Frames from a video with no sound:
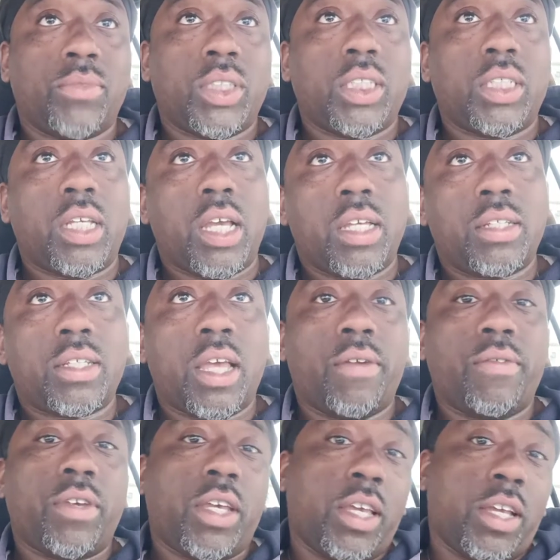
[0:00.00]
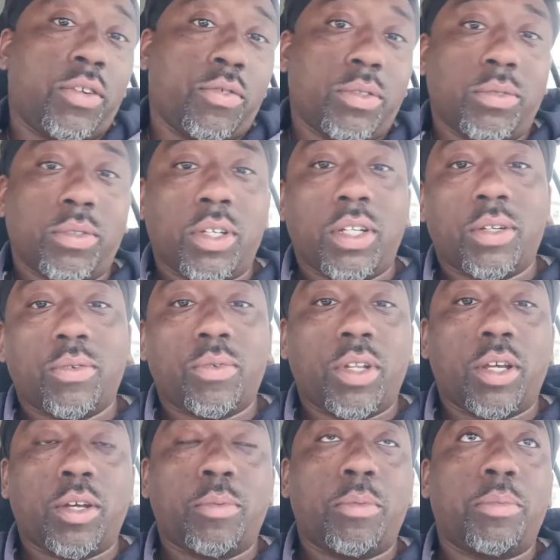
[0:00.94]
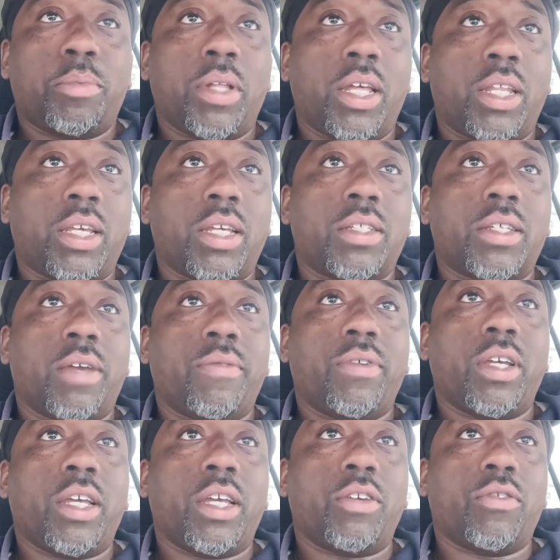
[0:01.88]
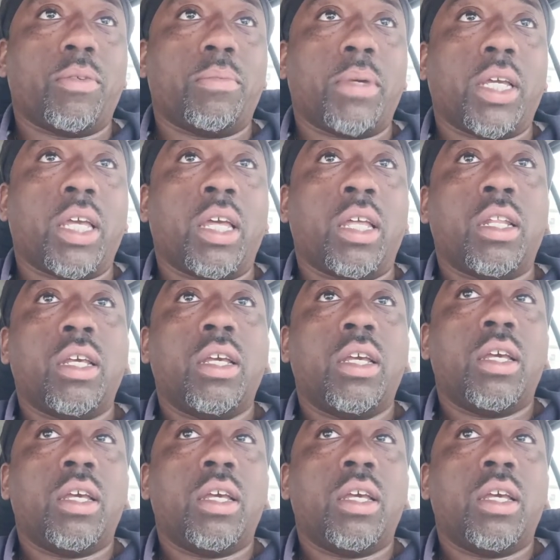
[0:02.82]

Yes, Evan Ingram's going to, they're going to be playing against Evan Ingram again.